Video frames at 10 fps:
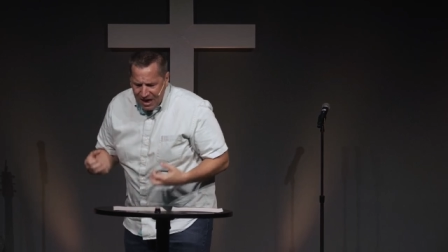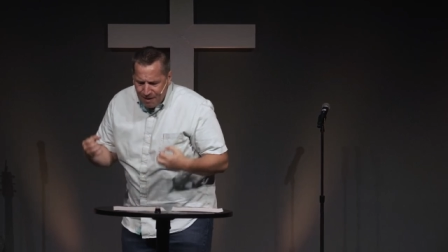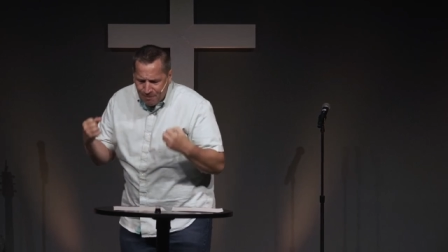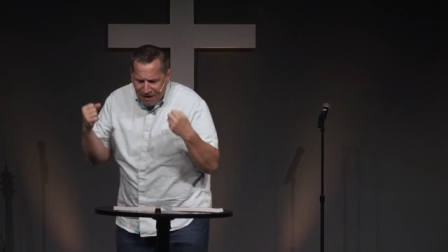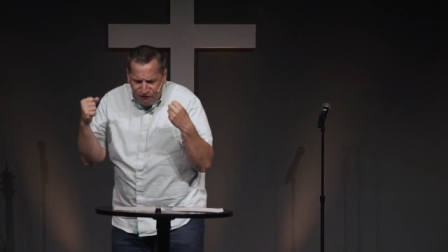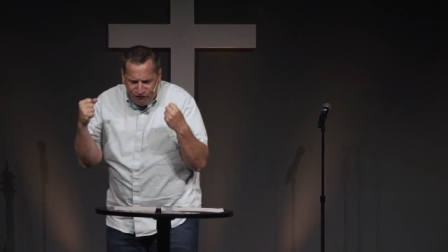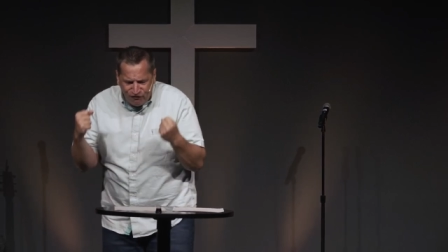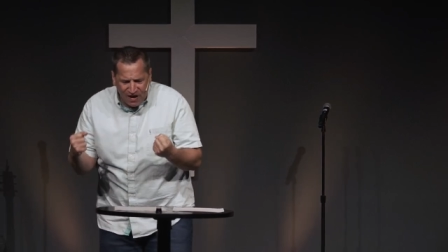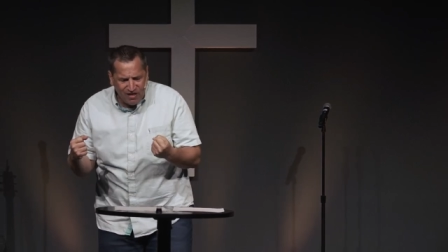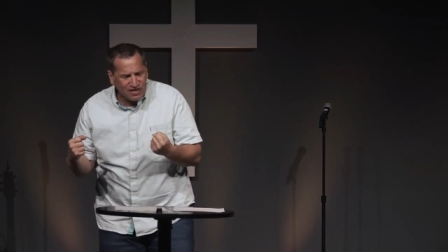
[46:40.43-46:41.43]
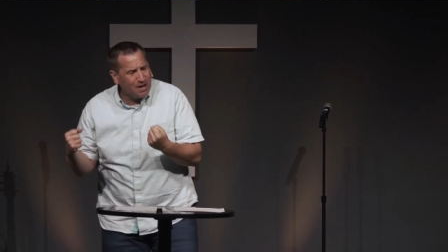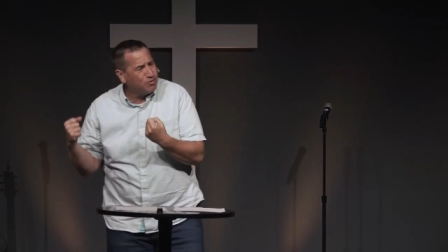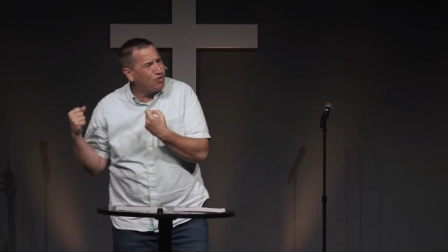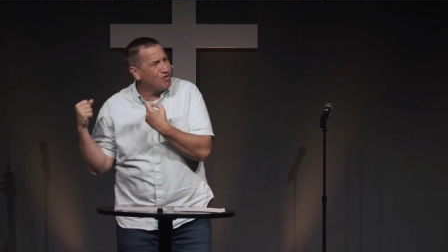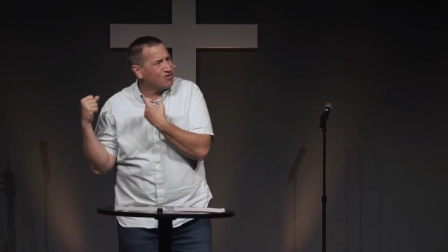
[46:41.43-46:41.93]
And by faith, I'm
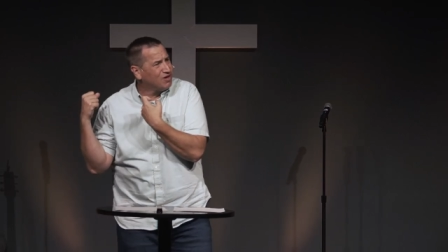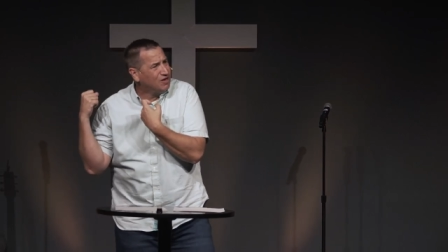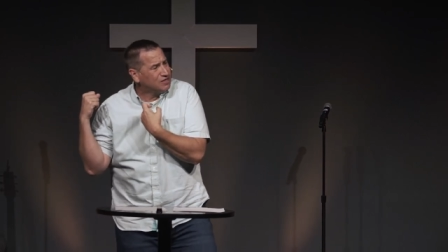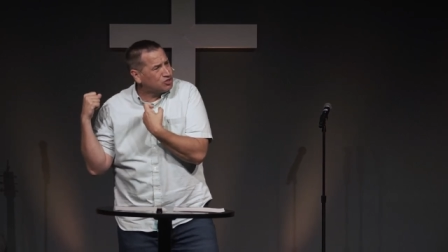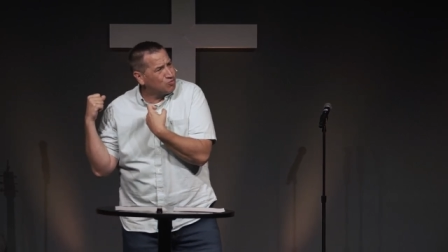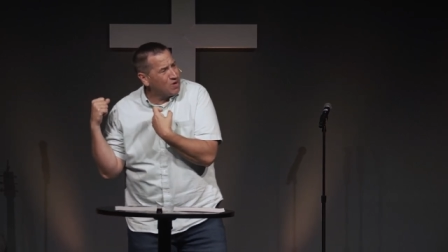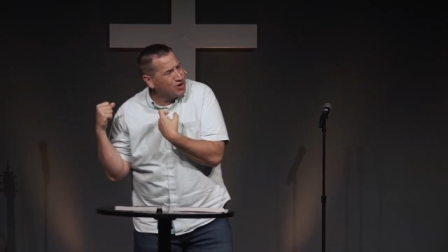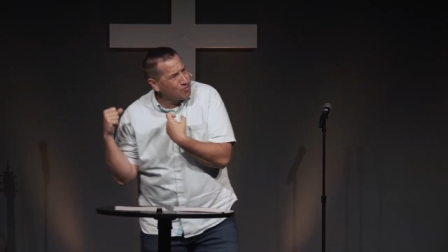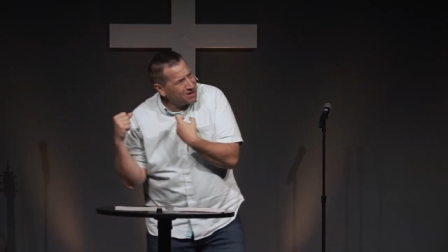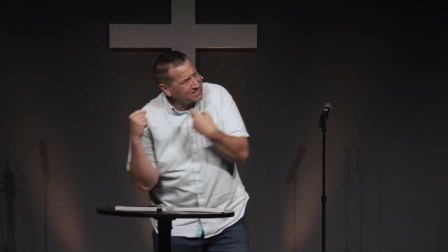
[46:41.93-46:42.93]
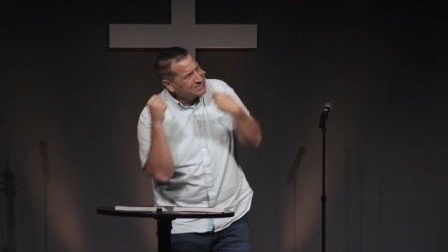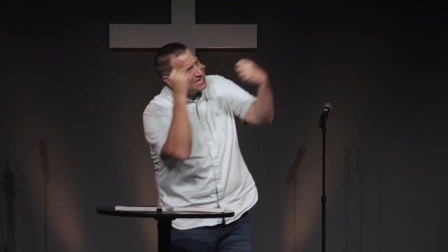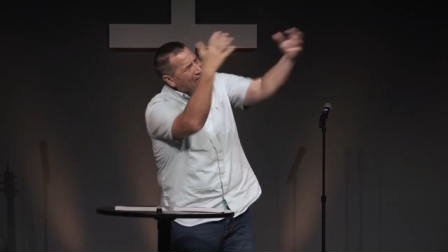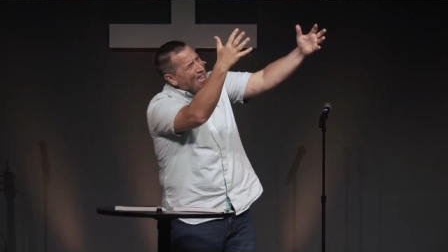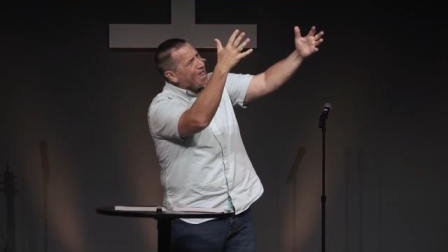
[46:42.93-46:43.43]
going to surrender my
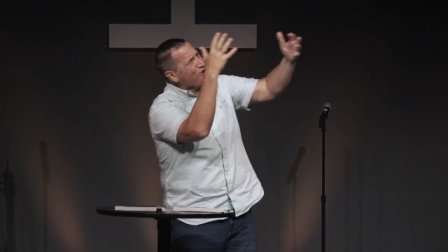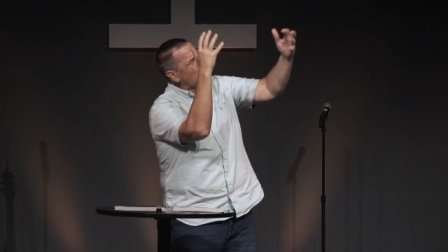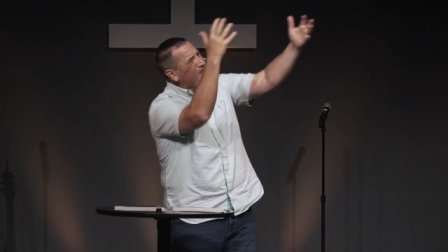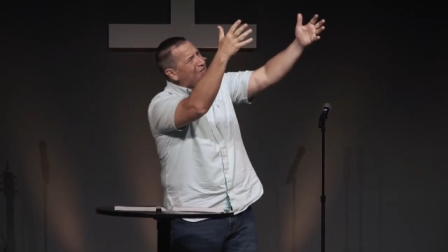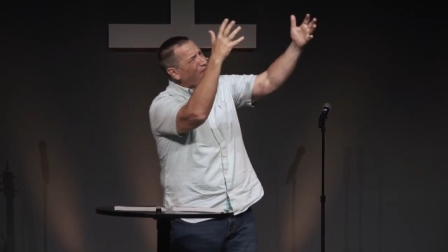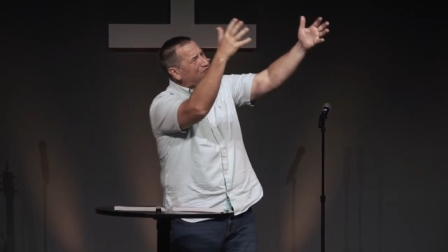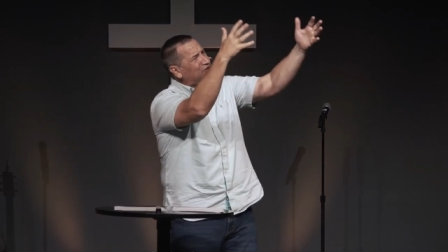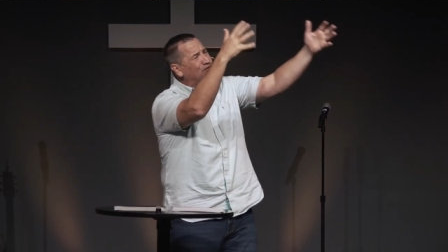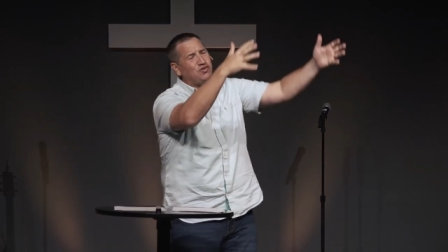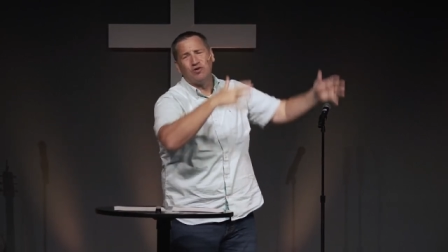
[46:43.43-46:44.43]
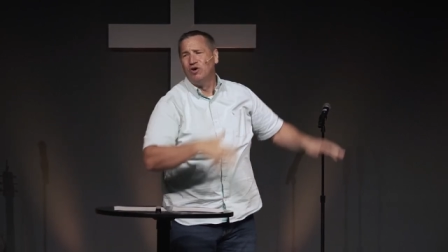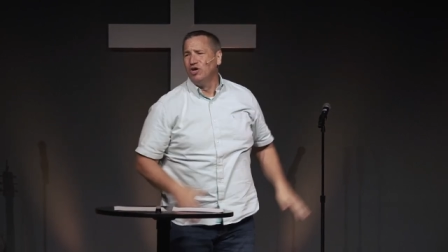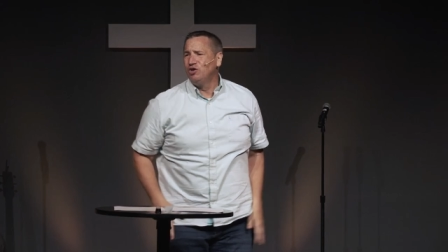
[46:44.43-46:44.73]
entire life to you.